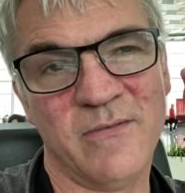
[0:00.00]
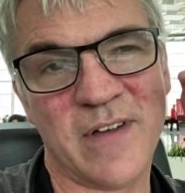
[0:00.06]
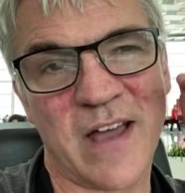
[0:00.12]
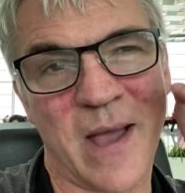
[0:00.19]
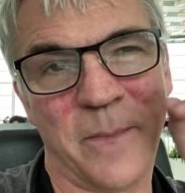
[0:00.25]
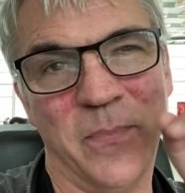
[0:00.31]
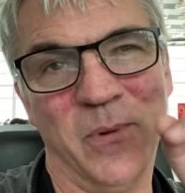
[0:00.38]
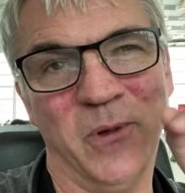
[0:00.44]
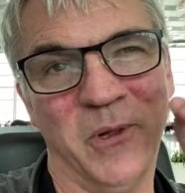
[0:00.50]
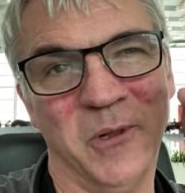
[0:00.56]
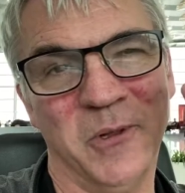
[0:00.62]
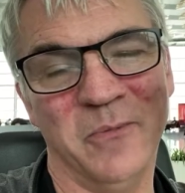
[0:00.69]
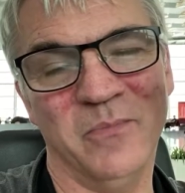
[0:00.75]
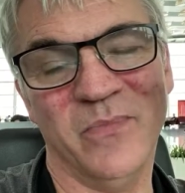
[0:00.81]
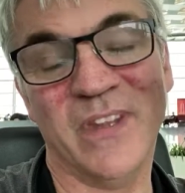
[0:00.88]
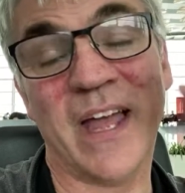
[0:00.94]

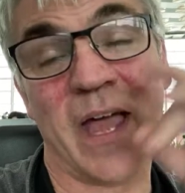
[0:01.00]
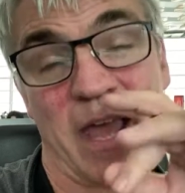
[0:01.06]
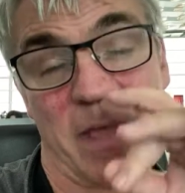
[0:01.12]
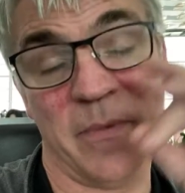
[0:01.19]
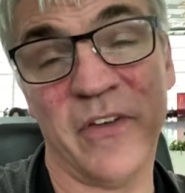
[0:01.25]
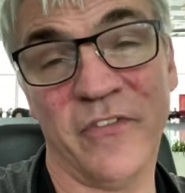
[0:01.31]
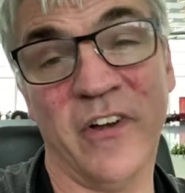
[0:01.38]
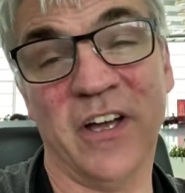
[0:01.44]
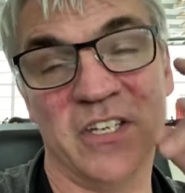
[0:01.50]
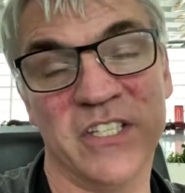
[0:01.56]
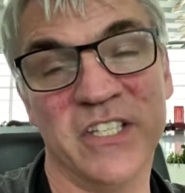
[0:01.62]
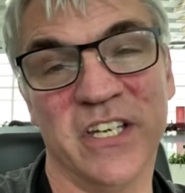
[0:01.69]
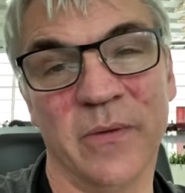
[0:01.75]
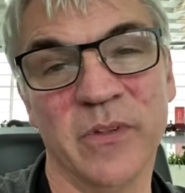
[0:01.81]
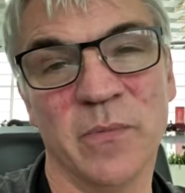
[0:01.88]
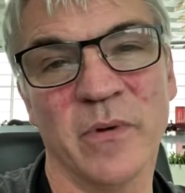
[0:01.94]
Apple MFI is the
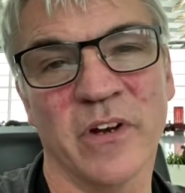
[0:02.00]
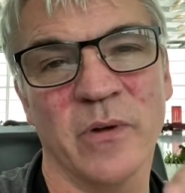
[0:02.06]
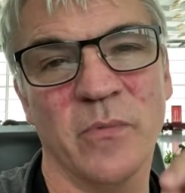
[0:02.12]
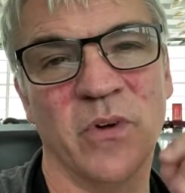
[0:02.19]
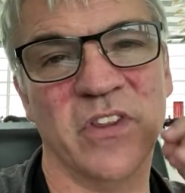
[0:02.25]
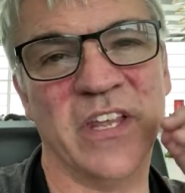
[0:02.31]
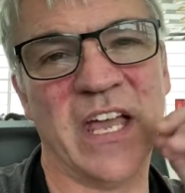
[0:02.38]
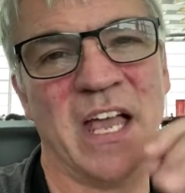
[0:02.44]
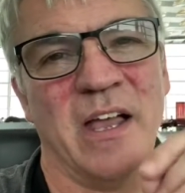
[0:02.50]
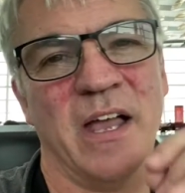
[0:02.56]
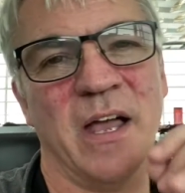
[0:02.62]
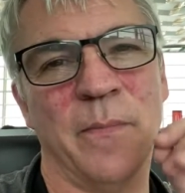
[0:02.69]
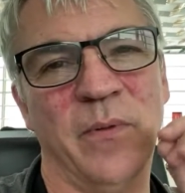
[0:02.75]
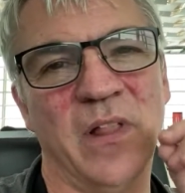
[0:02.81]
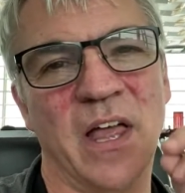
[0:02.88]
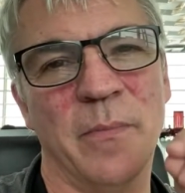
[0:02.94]
name of the program. One of the
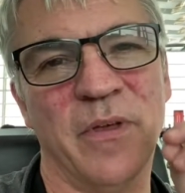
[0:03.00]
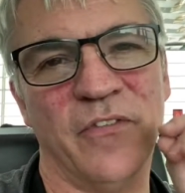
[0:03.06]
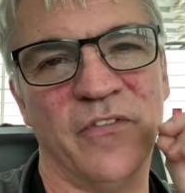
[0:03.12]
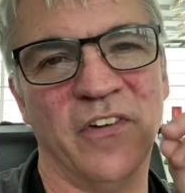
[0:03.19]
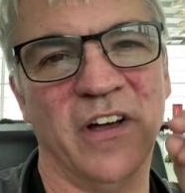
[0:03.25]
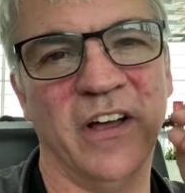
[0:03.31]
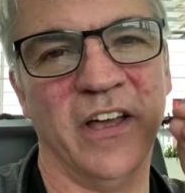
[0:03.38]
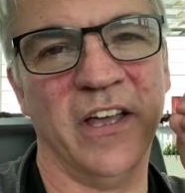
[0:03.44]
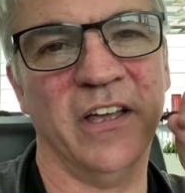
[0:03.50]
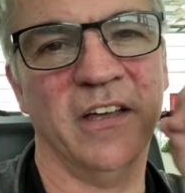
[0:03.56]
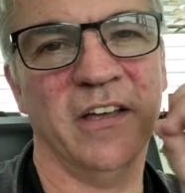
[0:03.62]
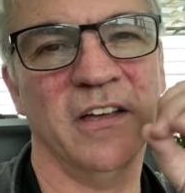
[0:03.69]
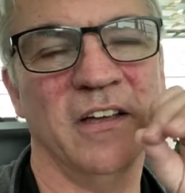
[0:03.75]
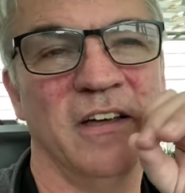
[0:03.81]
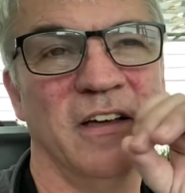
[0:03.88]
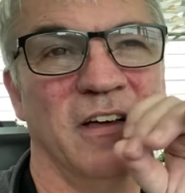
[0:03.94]
Apple MFI
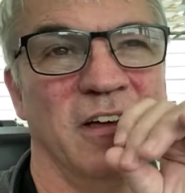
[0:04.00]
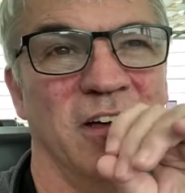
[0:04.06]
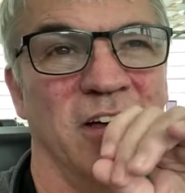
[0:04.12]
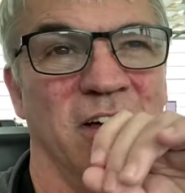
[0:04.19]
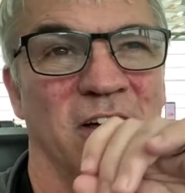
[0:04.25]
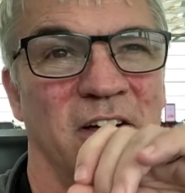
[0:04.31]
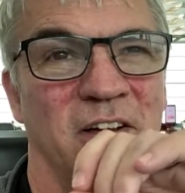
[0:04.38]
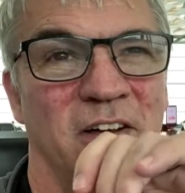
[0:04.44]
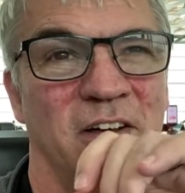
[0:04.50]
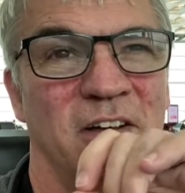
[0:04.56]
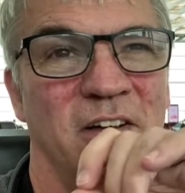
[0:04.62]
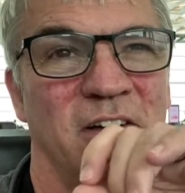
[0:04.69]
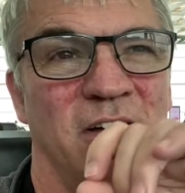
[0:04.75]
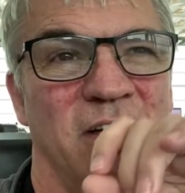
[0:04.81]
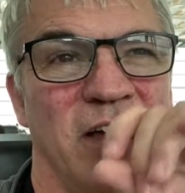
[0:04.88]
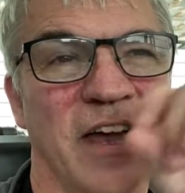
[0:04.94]

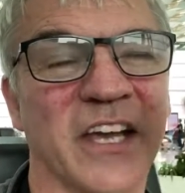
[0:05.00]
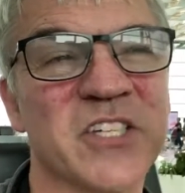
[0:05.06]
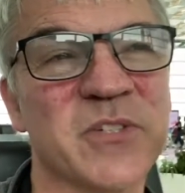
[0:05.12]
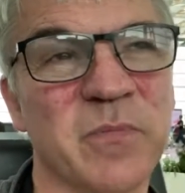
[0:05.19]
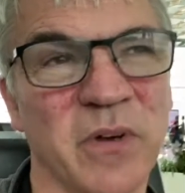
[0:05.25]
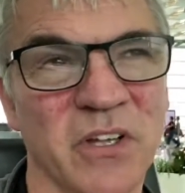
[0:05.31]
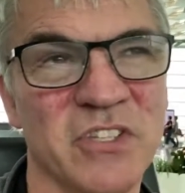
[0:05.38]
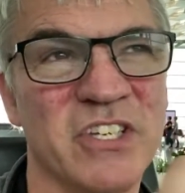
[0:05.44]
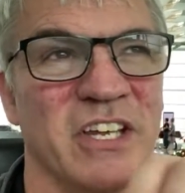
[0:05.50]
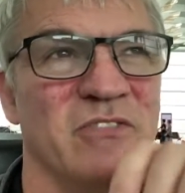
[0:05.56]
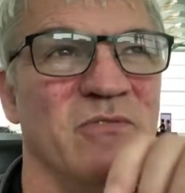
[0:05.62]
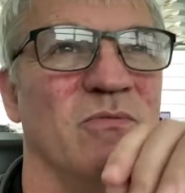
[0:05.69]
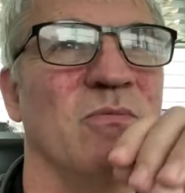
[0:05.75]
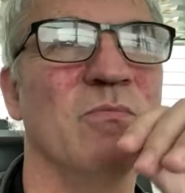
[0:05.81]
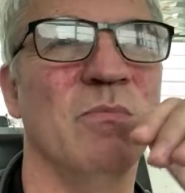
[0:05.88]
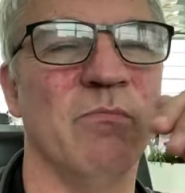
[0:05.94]
experts had
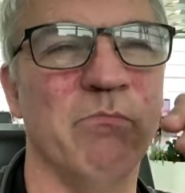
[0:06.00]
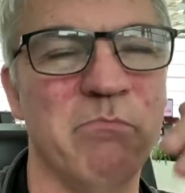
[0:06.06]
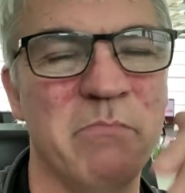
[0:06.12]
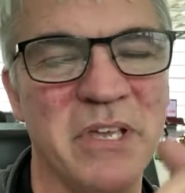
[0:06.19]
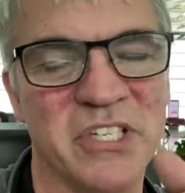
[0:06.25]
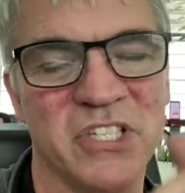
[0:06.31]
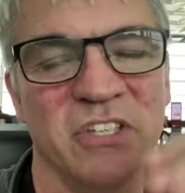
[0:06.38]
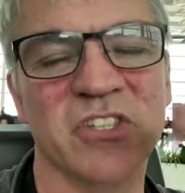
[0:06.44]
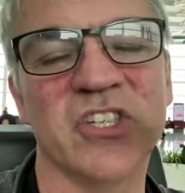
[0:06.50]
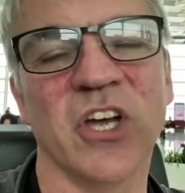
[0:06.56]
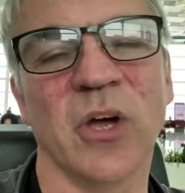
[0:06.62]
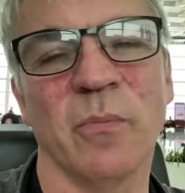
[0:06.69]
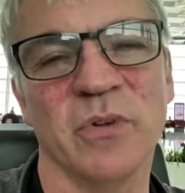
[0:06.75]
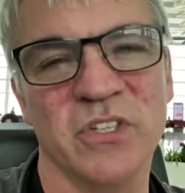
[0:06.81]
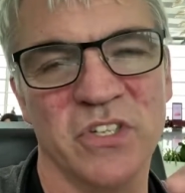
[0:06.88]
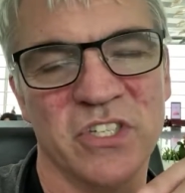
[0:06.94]

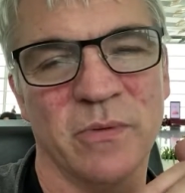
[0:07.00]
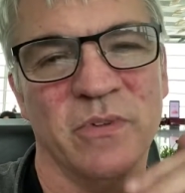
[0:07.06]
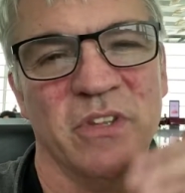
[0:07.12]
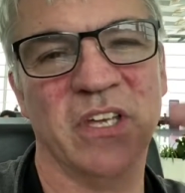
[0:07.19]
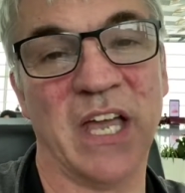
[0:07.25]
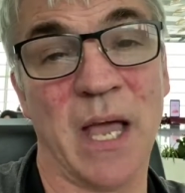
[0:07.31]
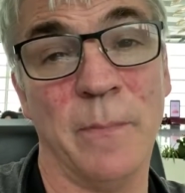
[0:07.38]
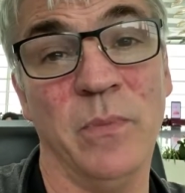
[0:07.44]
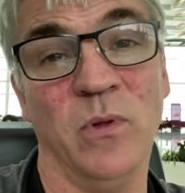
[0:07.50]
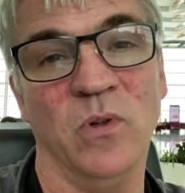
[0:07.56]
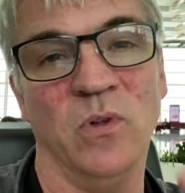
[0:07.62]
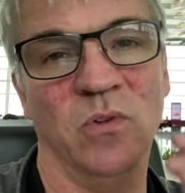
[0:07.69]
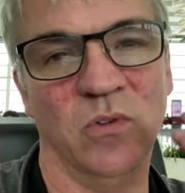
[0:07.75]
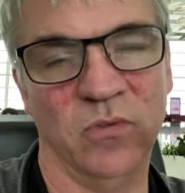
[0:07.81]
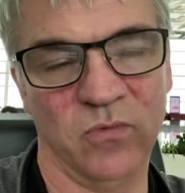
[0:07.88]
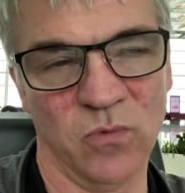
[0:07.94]
misinterpreted some of the
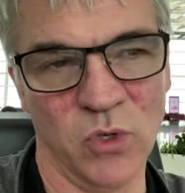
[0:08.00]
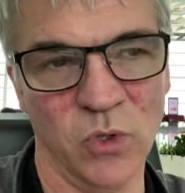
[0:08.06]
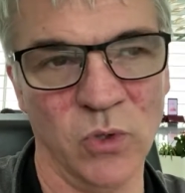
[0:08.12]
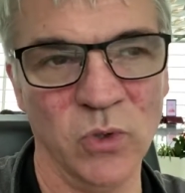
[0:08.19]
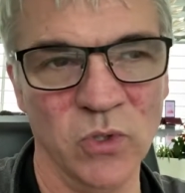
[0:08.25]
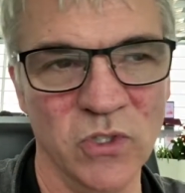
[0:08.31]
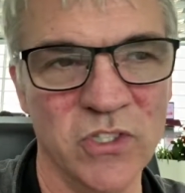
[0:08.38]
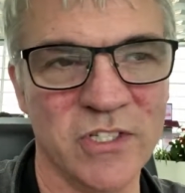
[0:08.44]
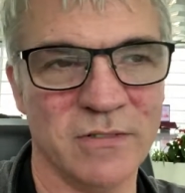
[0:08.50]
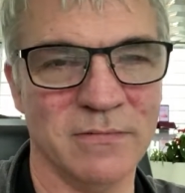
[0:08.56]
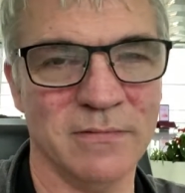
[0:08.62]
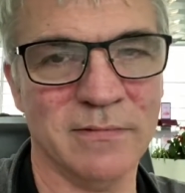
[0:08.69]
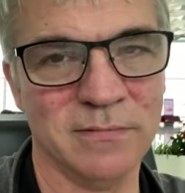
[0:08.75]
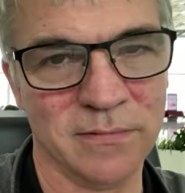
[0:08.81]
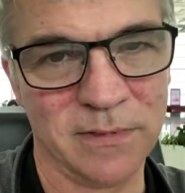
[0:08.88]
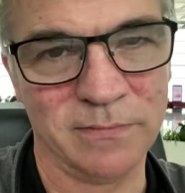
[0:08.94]
Apple rules.
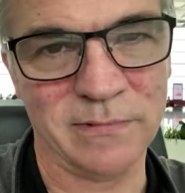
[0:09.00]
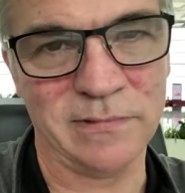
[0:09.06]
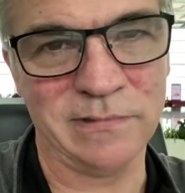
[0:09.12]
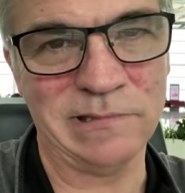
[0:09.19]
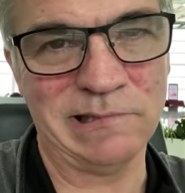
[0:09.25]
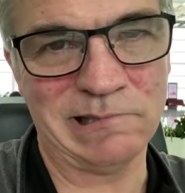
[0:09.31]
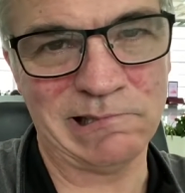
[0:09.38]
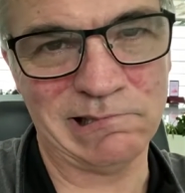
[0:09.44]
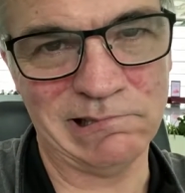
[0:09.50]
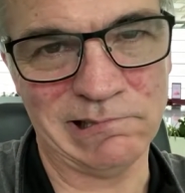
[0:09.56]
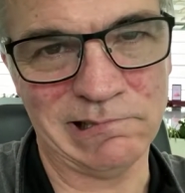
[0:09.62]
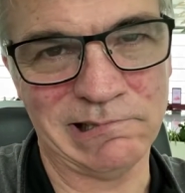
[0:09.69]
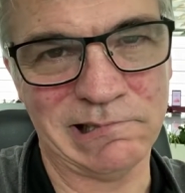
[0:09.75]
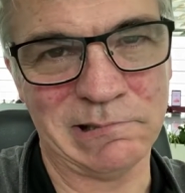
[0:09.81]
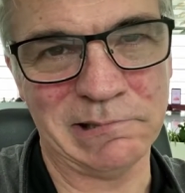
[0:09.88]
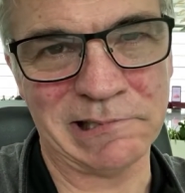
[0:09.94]

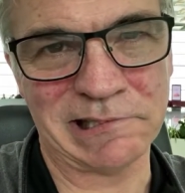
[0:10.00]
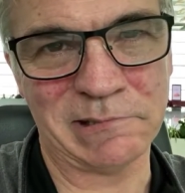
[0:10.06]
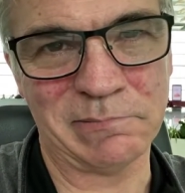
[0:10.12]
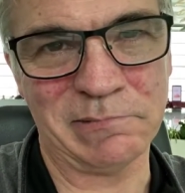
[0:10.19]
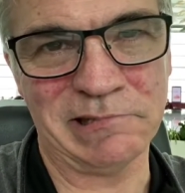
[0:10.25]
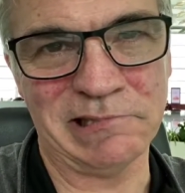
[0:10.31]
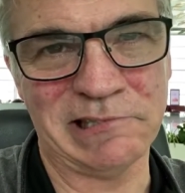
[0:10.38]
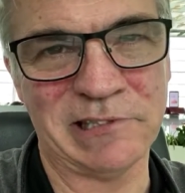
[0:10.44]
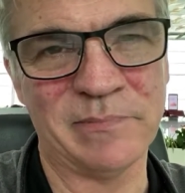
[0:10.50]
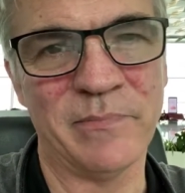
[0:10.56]
Not so expert.